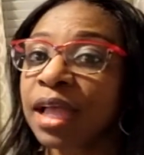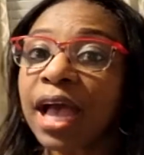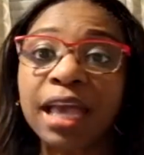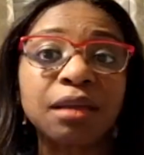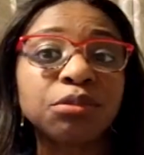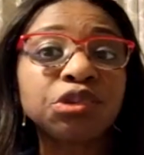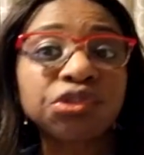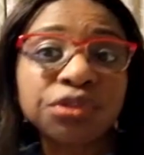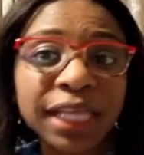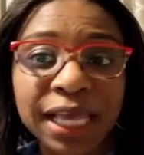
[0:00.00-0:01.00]
I am
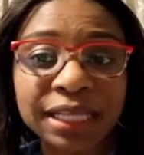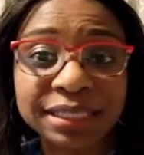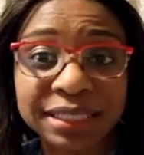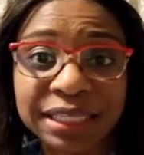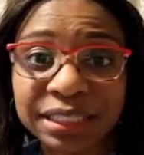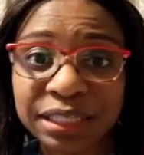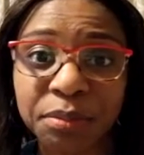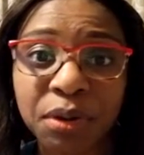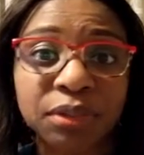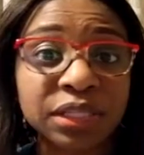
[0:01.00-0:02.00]
truly excited
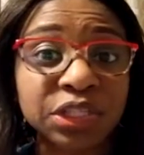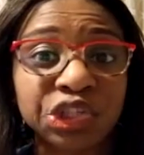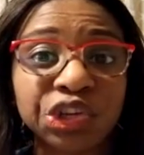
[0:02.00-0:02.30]
about this